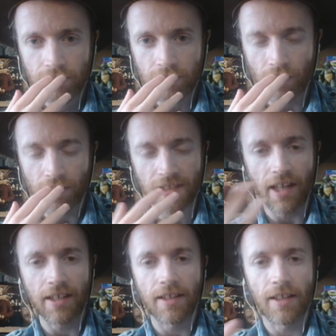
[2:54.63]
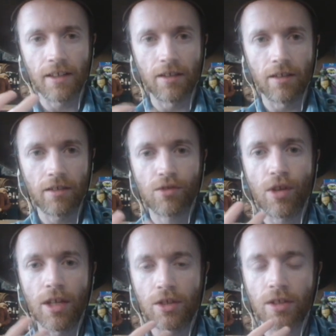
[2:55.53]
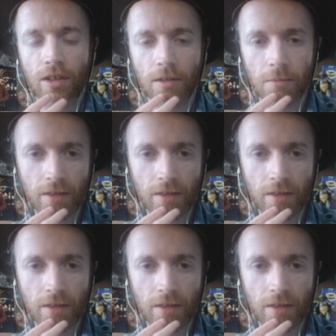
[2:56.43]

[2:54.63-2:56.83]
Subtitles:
Or it's not anything strange to them.